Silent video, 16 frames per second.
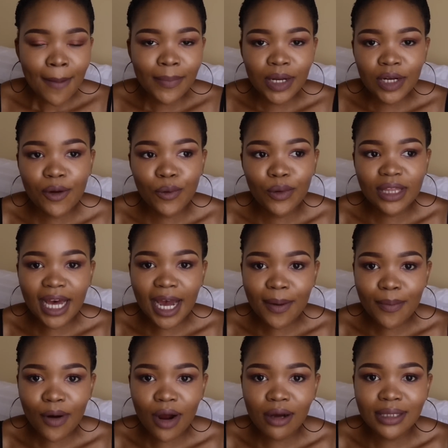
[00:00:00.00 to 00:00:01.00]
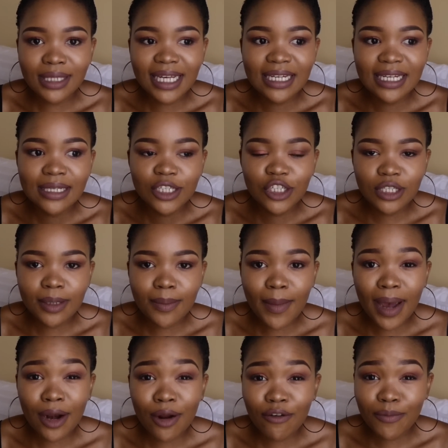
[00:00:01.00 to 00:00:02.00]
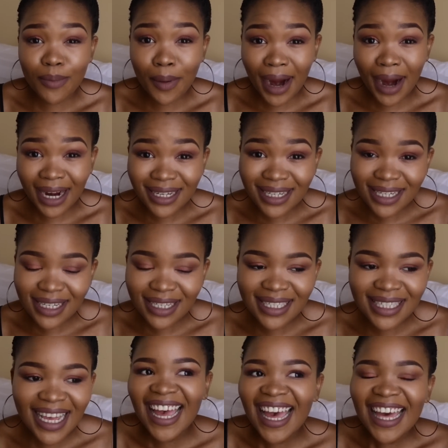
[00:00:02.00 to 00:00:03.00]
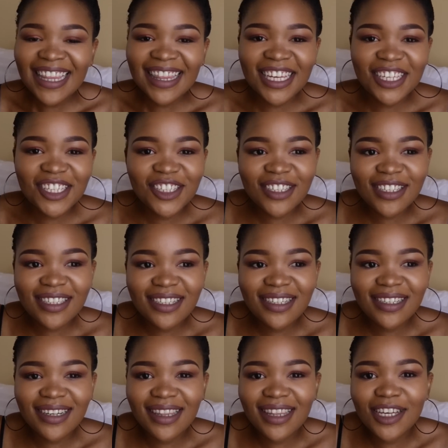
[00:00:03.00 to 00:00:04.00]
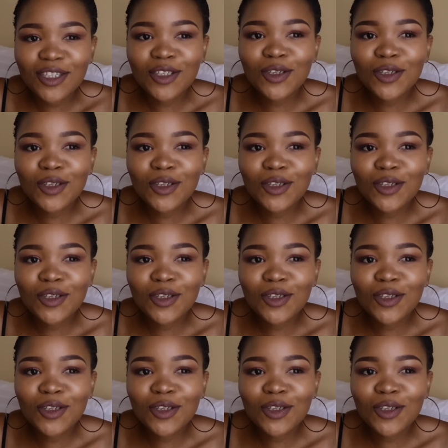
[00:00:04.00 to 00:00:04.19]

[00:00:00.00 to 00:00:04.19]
but with eyebrows it is just a matter of practice. There's